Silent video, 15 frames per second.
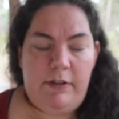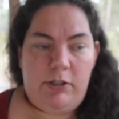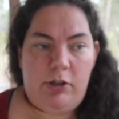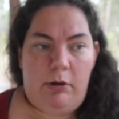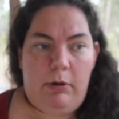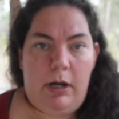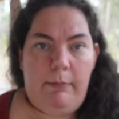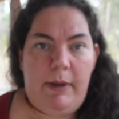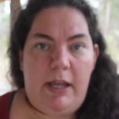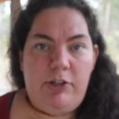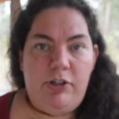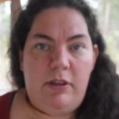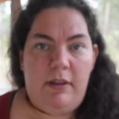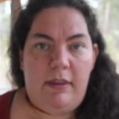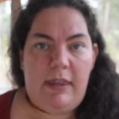So I'd
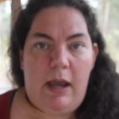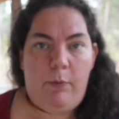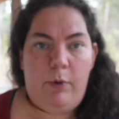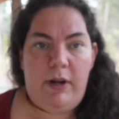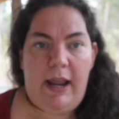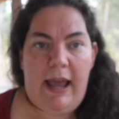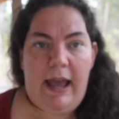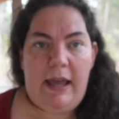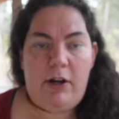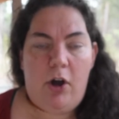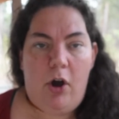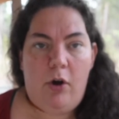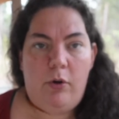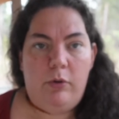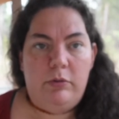imagine that that would add a
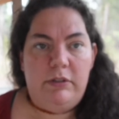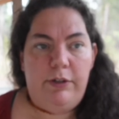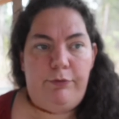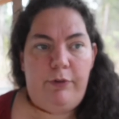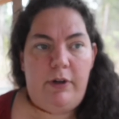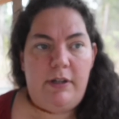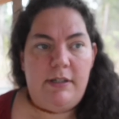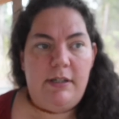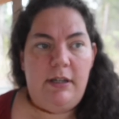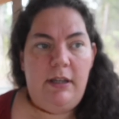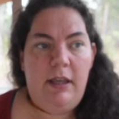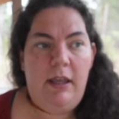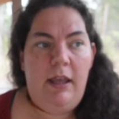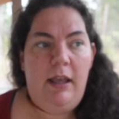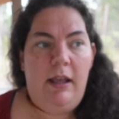whole different
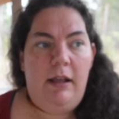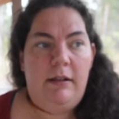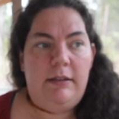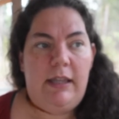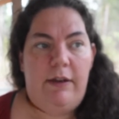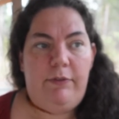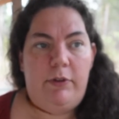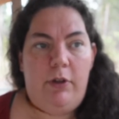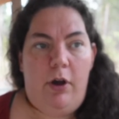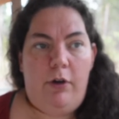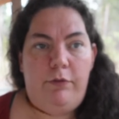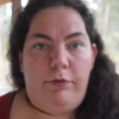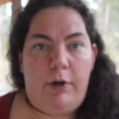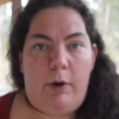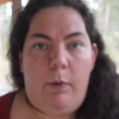level
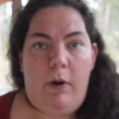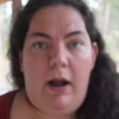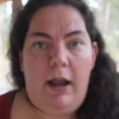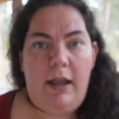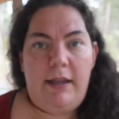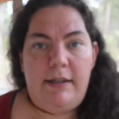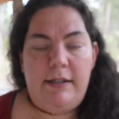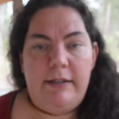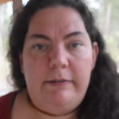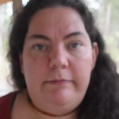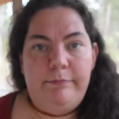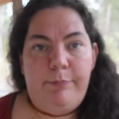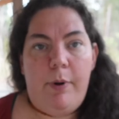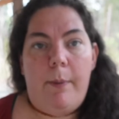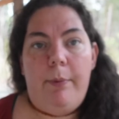of required
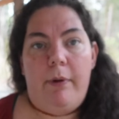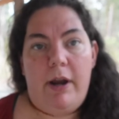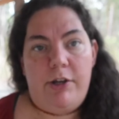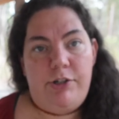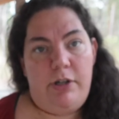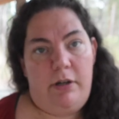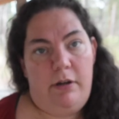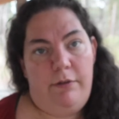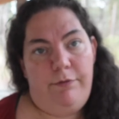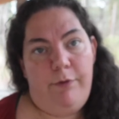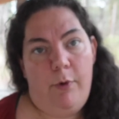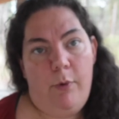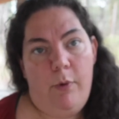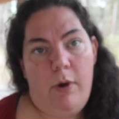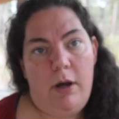preparation
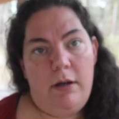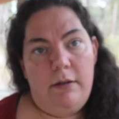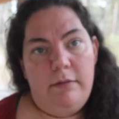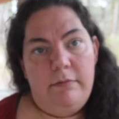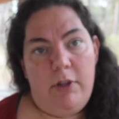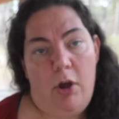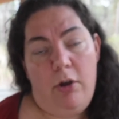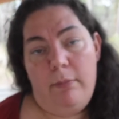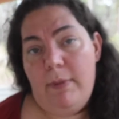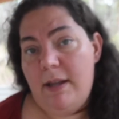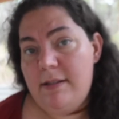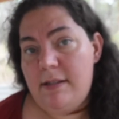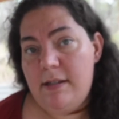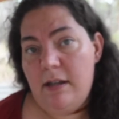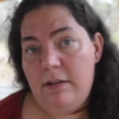for the
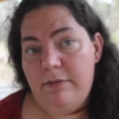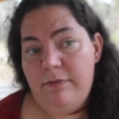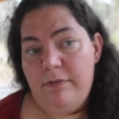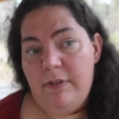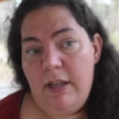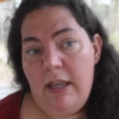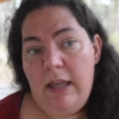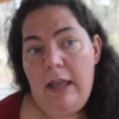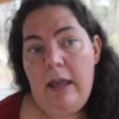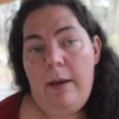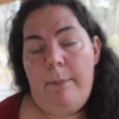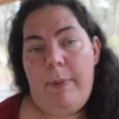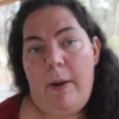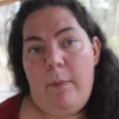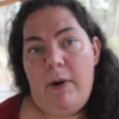homemade stuff,
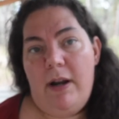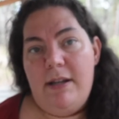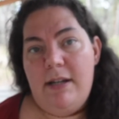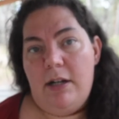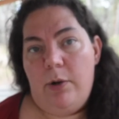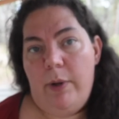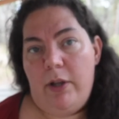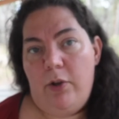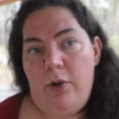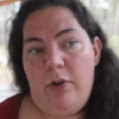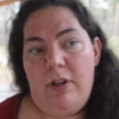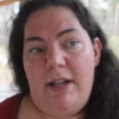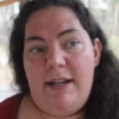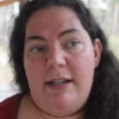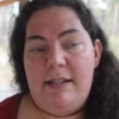but when I did a quick
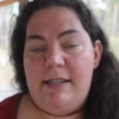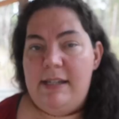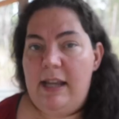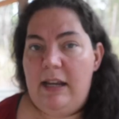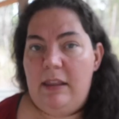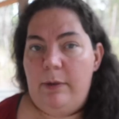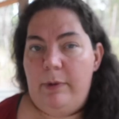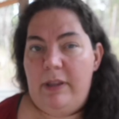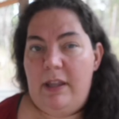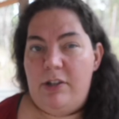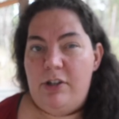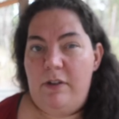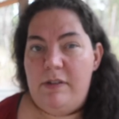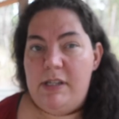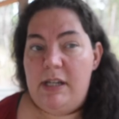Google, I didn't see anything with
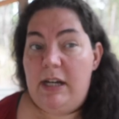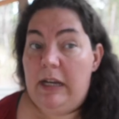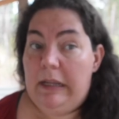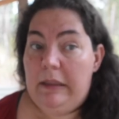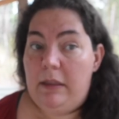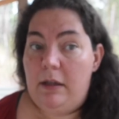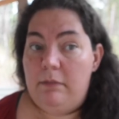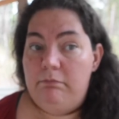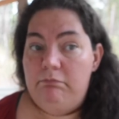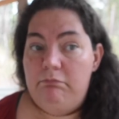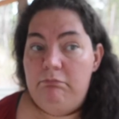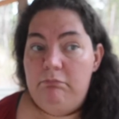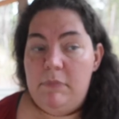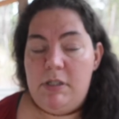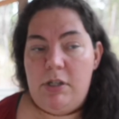anchovies in it either,
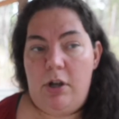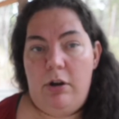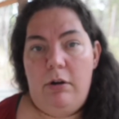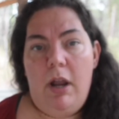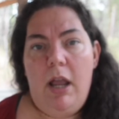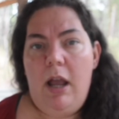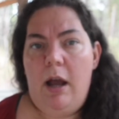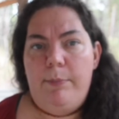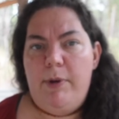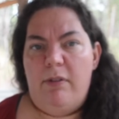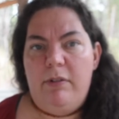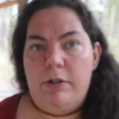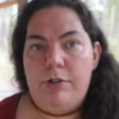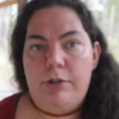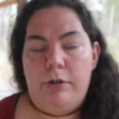so I'm not
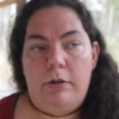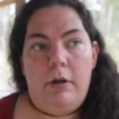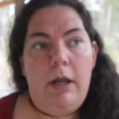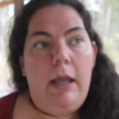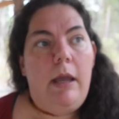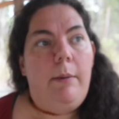real sure.